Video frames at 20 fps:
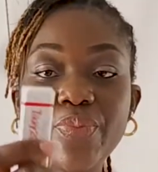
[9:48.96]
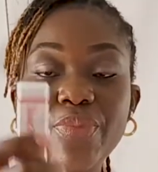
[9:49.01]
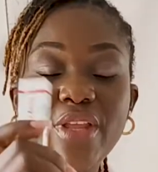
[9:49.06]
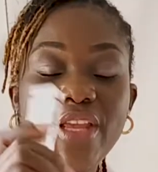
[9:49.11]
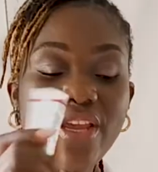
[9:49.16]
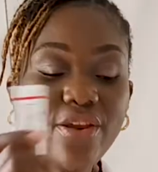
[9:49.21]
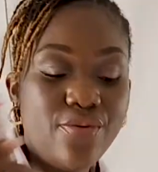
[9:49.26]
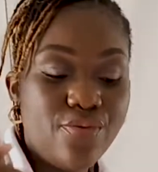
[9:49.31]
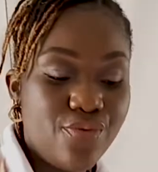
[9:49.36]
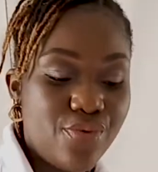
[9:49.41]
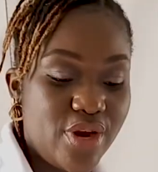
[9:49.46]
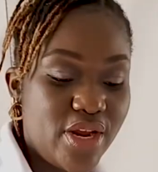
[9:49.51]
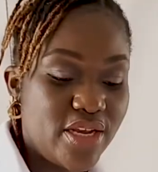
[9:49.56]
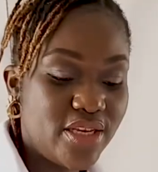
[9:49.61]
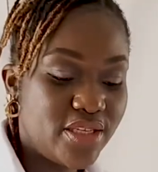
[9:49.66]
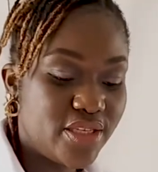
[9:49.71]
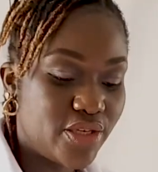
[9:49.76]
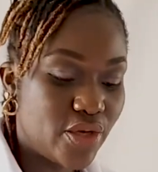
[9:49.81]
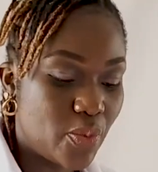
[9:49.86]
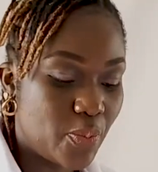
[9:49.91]

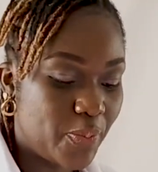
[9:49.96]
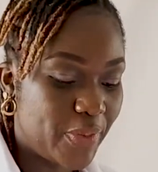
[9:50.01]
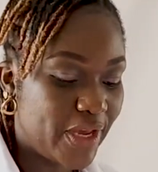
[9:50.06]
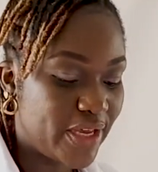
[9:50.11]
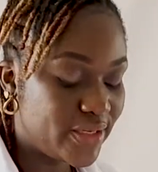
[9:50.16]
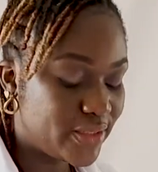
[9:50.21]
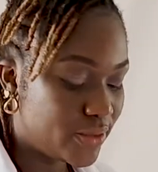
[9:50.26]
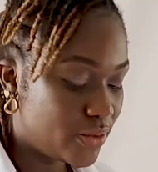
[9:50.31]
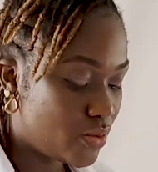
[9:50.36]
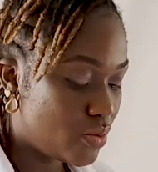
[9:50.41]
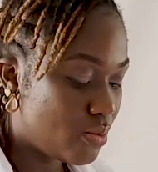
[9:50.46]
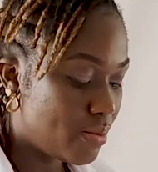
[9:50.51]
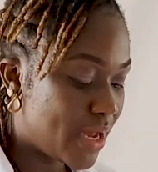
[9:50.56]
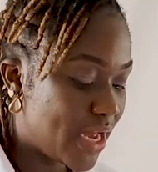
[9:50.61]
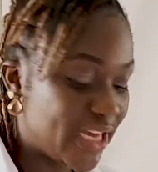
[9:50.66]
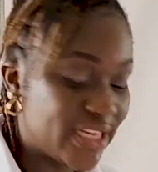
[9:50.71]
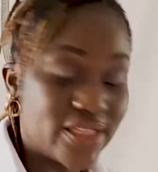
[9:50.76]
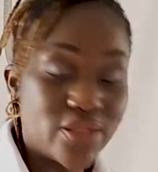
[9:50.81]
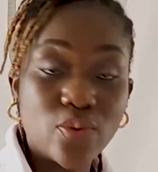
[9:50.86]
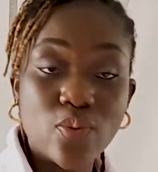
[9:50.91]
erase your pencil
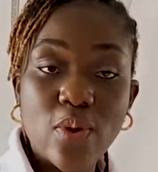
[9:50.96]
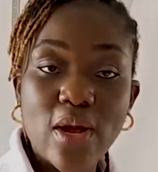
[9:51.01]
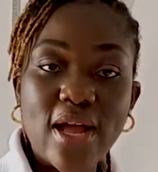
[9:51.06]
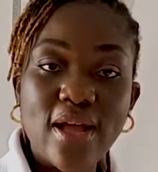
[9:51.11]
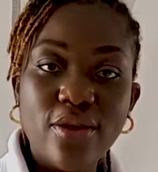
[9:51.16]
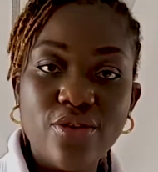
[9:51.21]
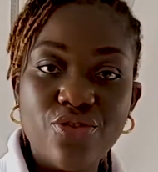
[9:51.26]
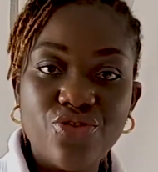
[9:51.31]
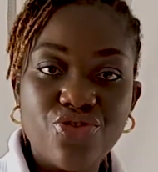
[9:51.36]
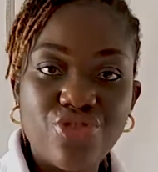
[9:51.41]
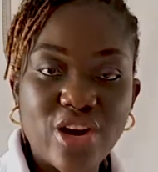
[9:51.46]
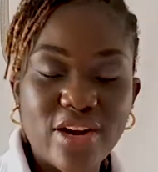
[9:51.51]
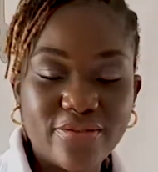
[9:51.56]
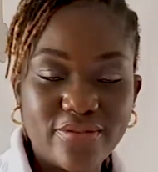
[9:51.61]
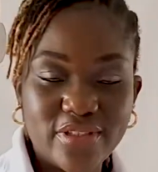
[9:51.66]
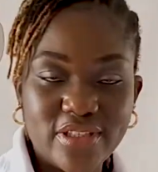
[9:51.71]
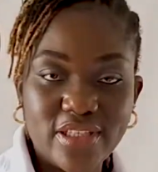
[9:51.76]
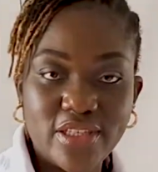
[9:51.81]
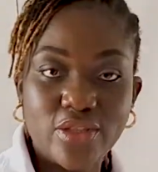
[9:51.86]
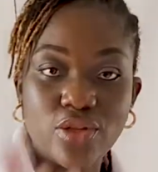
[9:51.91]
marks while
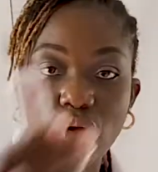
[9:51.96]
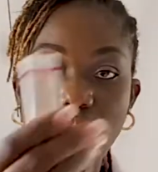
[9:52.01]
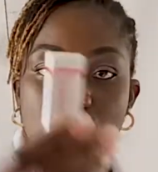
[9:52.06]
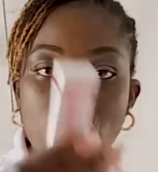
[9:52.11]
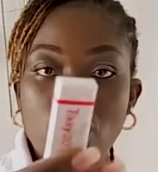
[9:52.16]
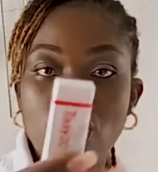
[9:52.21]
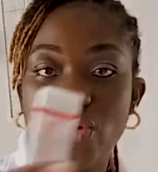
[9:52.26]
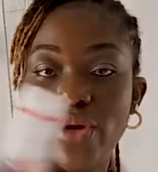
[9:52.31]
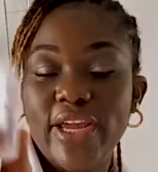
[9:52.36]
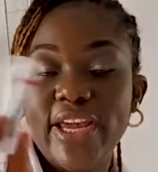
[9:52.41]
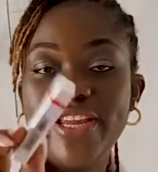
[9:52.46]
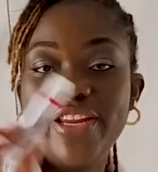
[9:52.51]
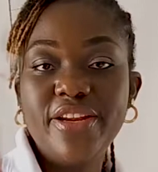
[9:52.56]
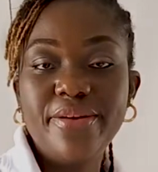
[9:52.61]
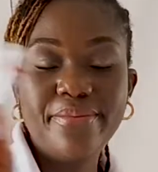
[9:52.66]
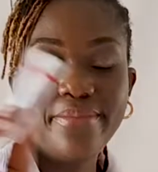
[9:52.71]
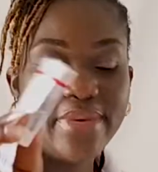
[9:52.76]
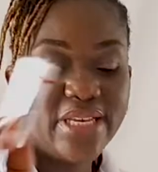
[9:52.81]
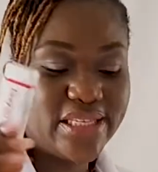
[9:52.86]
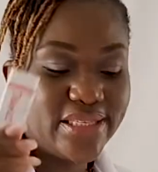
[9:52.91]
drafting or any
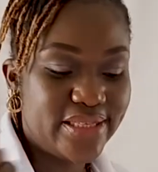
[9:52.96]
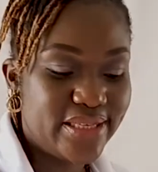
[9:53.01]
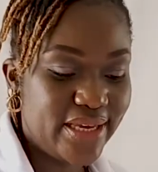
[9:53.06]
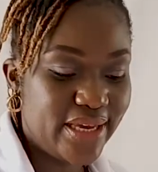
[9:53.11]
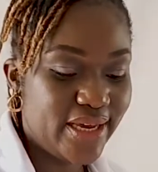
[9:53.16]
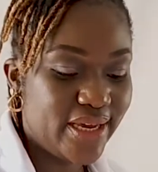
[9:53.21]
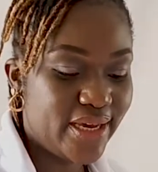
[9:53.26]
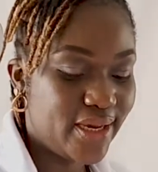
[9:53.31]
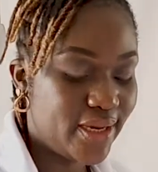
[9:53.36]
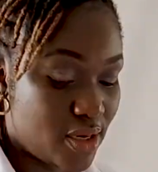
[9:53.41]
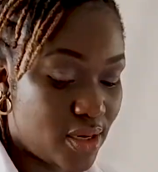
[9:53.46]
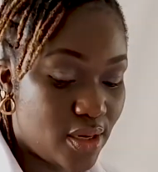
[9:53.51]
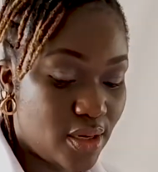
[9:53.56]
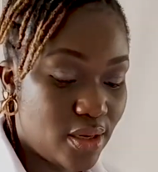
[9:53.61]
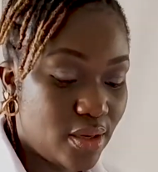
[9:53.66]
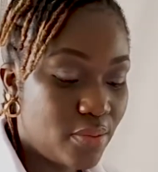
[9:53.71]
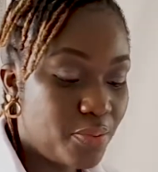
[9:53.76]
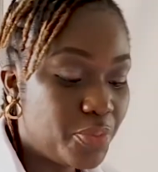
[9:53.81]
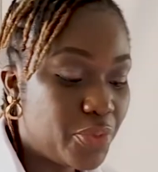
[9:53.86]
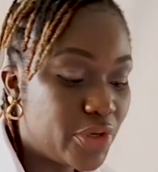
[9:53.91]
mistake
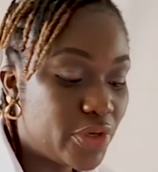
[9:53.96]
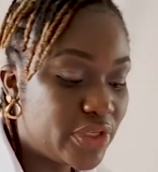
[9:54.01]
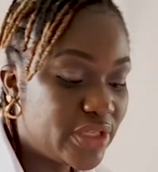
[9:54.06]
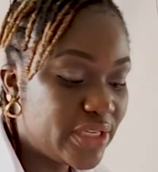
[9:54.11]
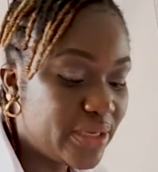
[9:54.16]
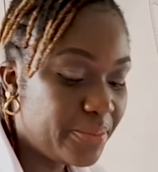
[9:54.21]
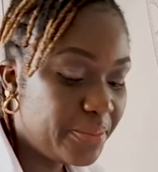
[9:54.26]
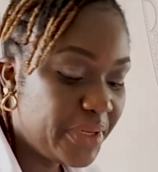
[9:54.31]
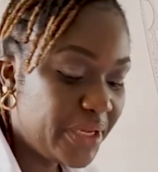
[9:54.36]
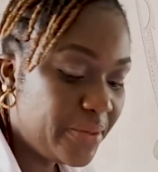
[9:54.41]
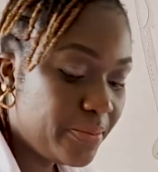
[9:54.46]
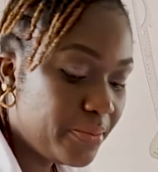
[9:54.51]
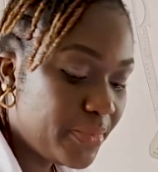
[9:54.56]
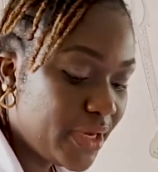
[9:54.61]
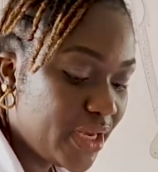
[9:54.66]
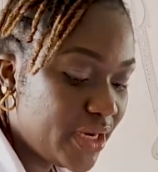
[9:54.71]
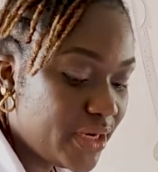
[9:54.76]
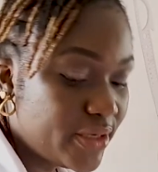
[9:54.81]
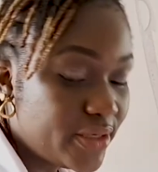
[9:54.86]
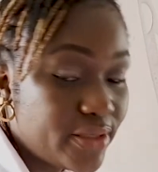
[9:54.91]
possibly
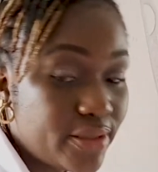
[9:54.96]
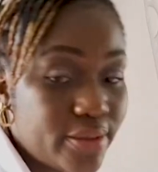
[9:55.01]
made.